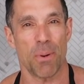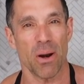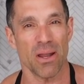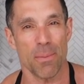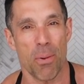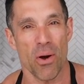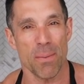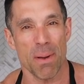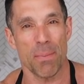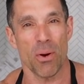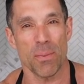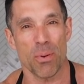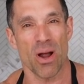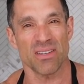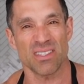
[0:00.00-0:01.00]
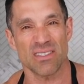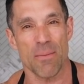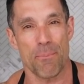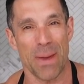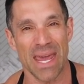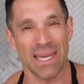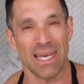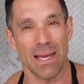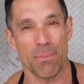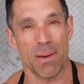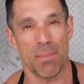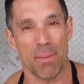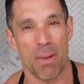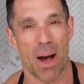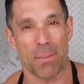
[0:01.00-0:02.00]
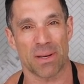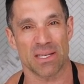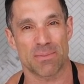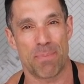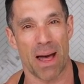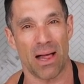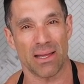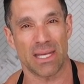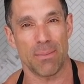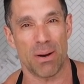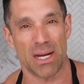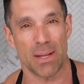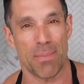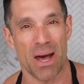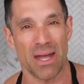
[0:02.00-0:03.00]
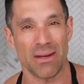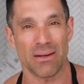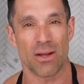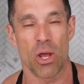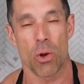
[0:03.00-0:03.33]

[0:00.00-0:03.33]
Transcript: part of the point-by-point process of baking bibibabkas, Balky Buddy Butt.